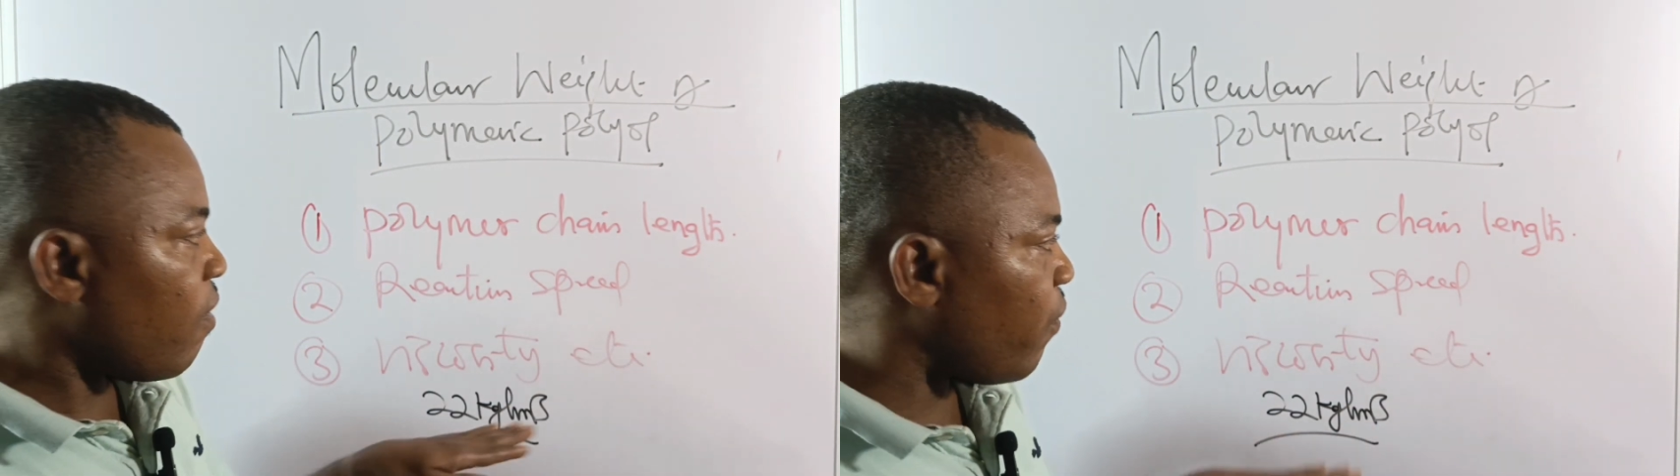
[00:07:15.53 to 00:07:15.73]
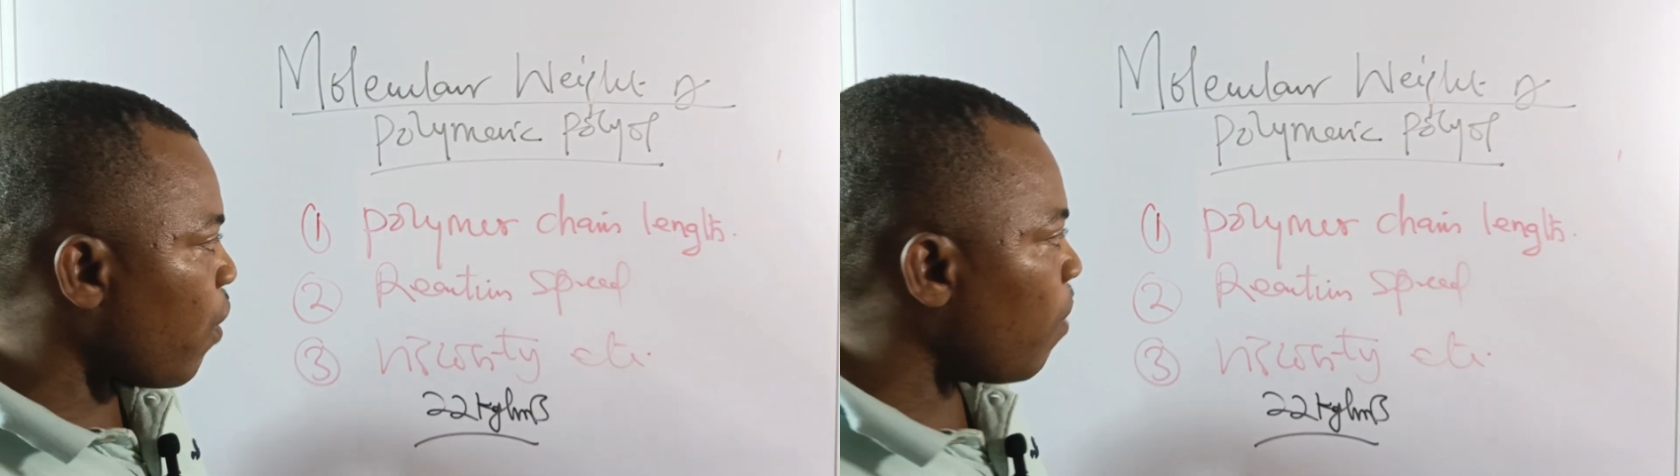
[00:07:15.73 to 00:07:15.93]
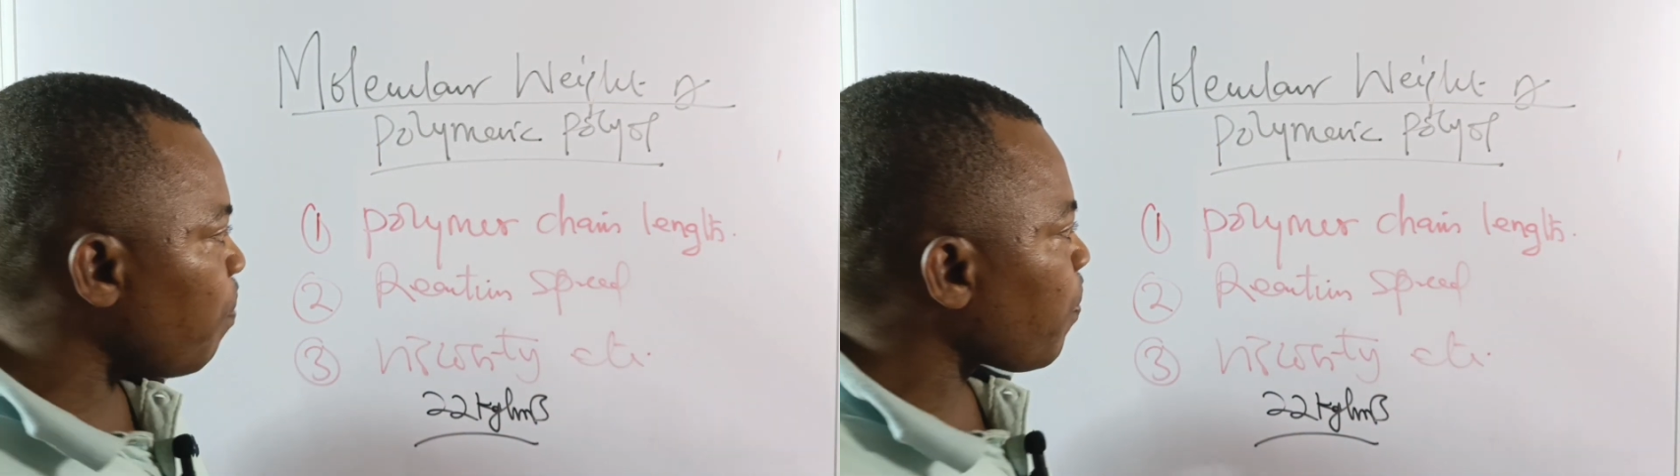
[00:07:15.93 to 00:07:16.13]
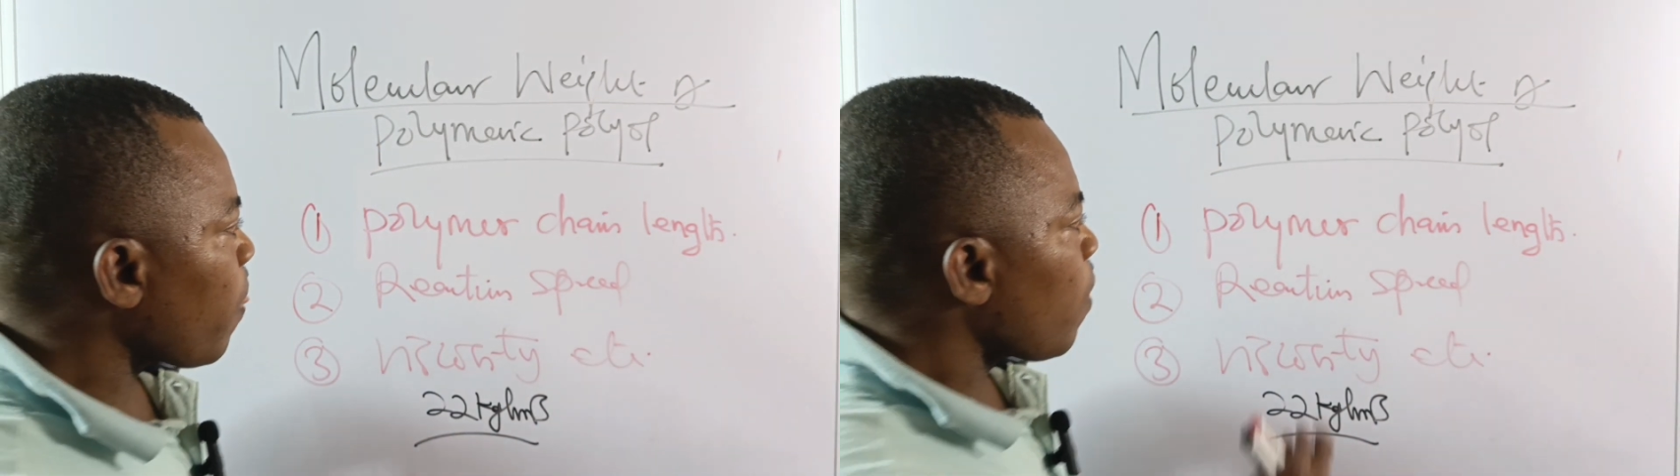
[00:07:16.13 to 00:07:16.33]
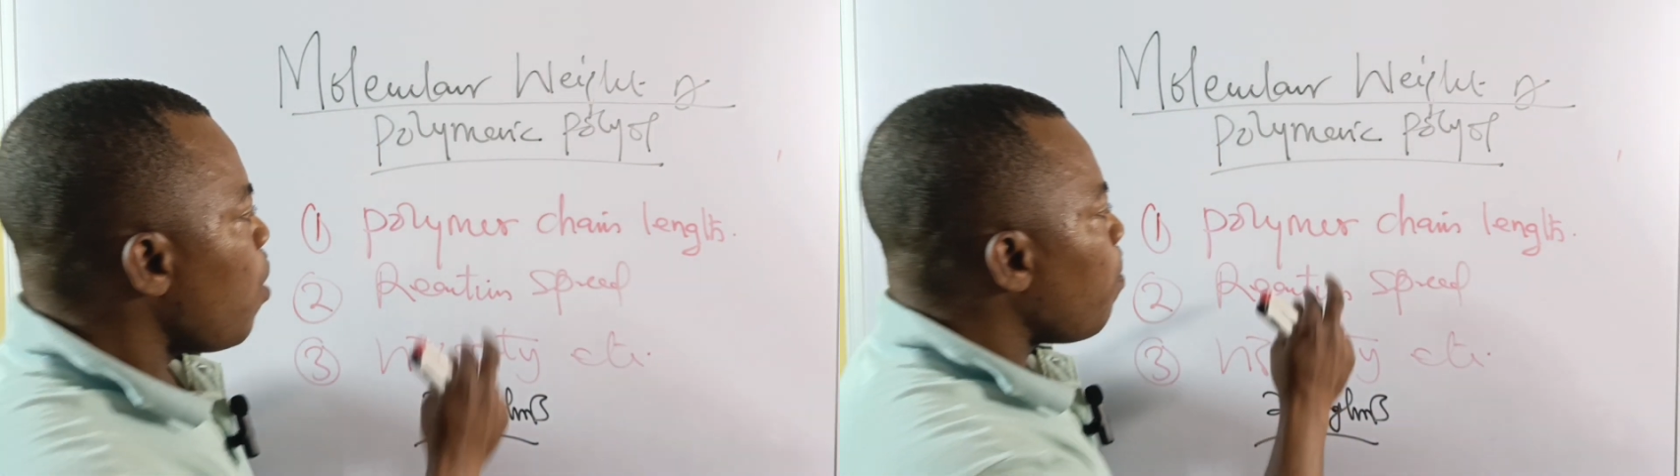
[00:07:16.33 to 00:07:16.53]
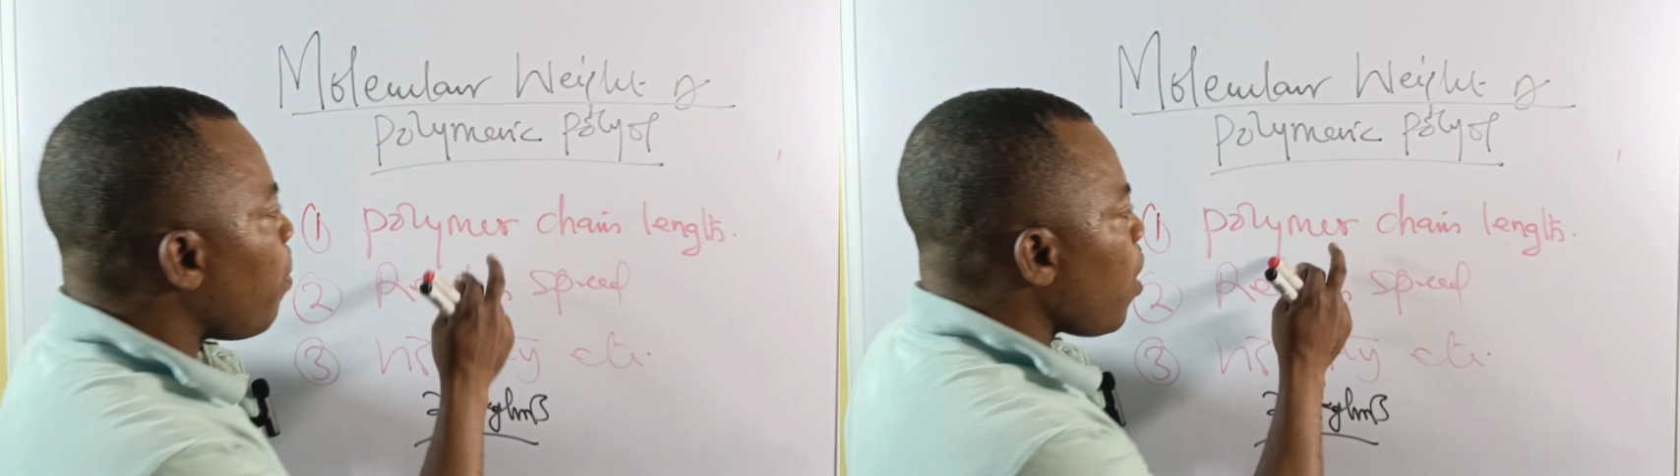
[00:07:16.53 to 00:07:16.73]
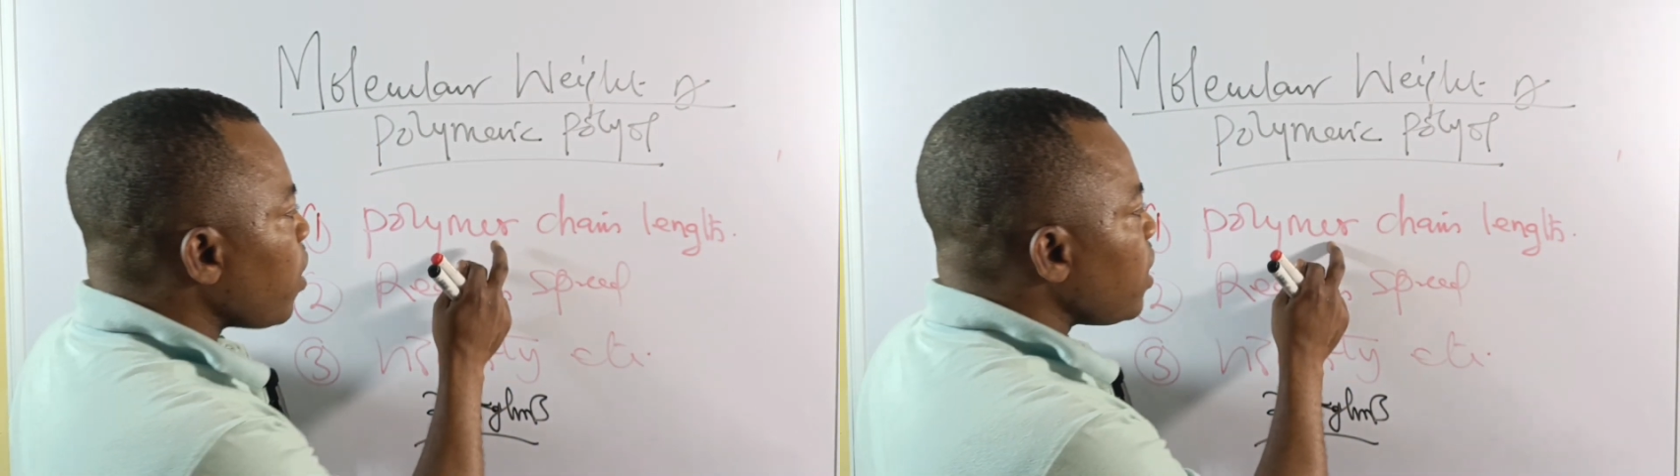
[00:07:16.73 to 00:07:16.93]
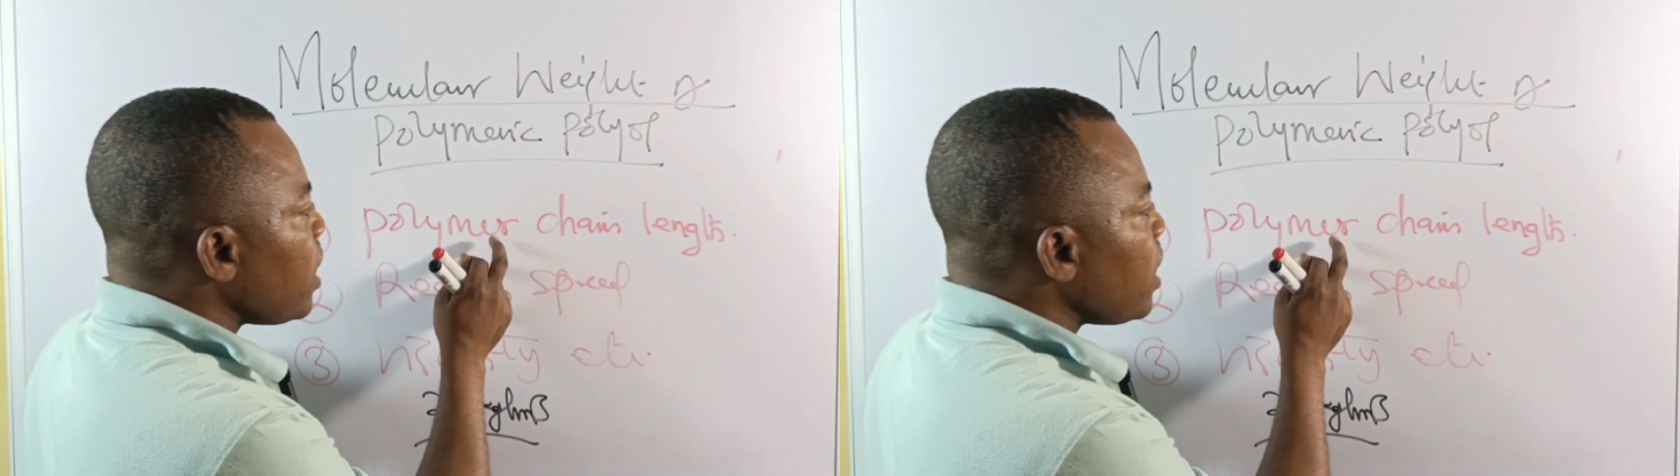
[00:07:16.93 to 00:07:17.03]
form. But